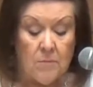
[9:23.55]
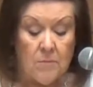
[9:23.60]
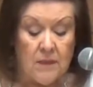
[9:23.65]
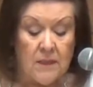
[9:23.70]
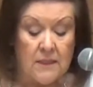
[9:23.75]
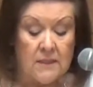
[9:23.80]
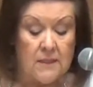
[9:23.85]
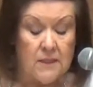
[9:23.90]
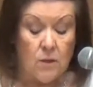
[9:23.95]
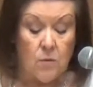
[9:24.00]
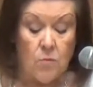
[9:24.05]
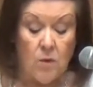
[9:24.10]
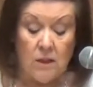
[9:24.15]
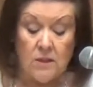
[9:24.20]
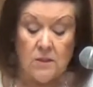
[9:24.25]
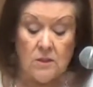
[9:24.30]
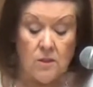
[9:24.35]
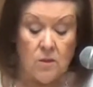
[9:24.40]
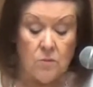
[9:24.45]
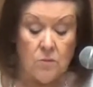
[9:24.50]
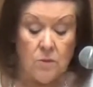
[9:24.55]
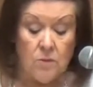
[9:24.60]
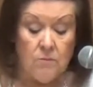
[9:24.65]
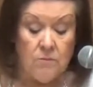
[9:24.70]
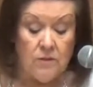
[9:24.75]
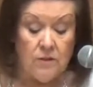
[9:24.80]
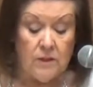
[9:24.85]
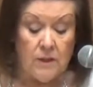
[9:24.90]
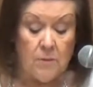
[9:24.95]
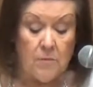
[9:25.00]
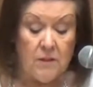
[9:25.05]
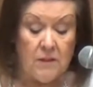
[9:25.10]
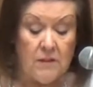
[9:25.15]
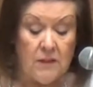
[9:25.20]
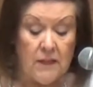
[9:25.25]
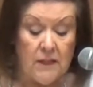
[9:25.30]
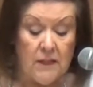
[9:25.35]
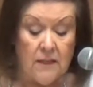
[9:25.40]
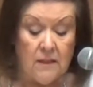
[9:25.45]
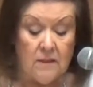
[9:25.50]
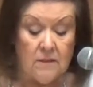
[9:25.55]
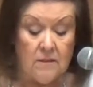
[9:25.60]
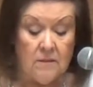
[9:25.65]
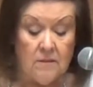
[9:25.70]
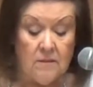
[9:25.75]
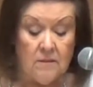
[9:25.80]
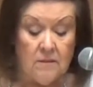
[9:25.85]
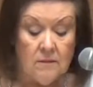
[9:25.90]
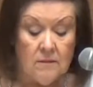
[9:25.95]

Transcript: because there was no room for them at the inn.